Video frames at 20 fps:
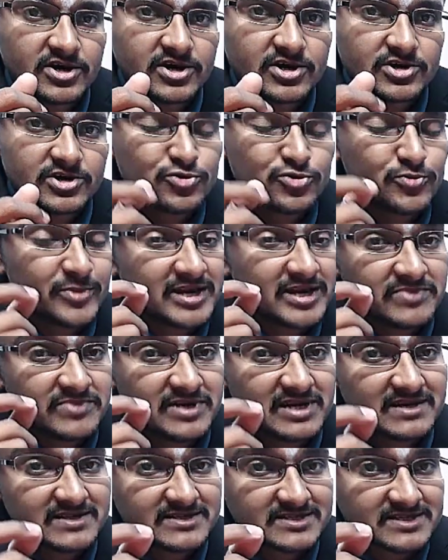You might be
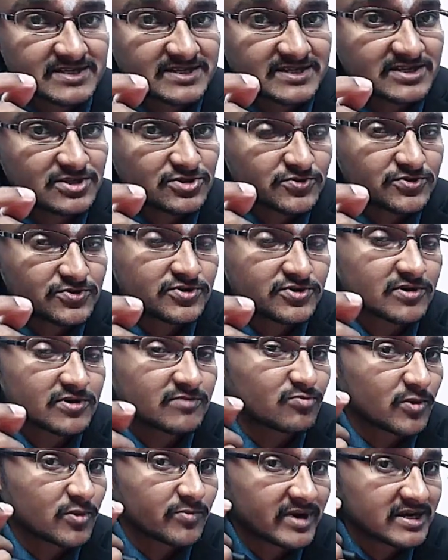listening through your
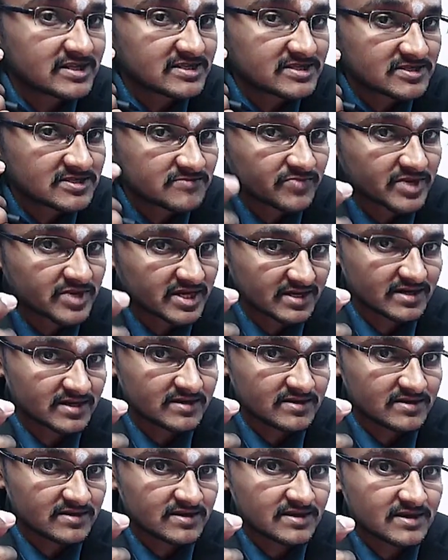mobile
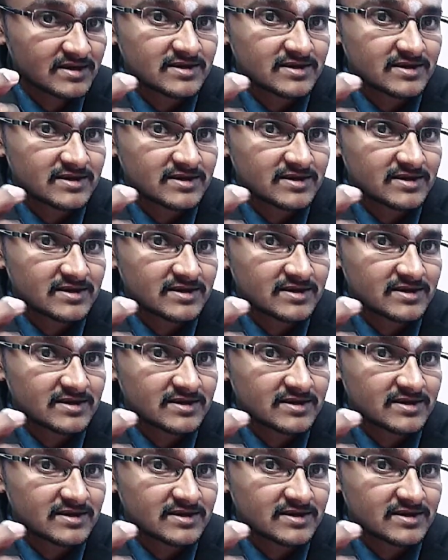speaker